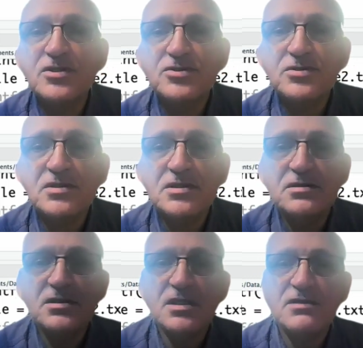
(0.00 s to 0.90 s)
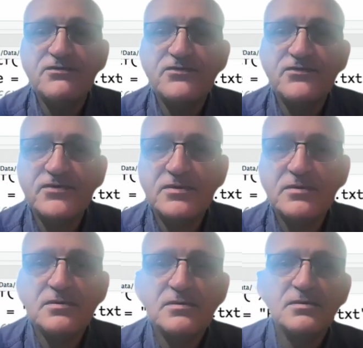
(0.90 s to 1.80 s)
I should add the f
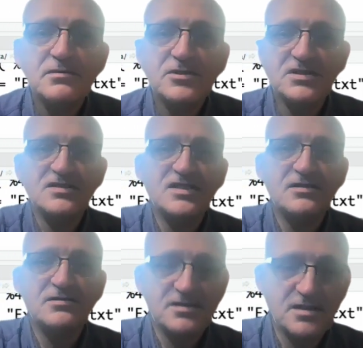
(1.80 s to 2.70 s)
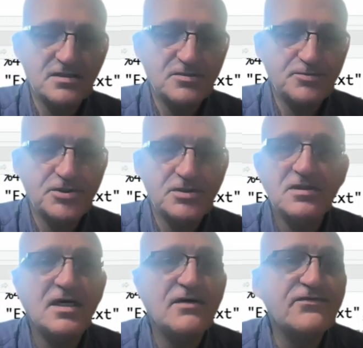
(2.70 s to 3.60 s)
because I said
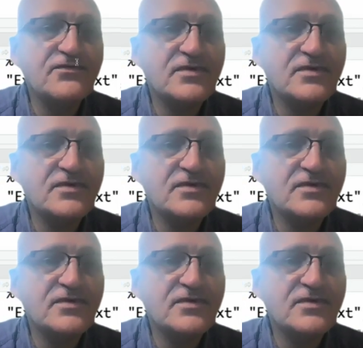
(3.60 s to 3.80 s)
sprintf,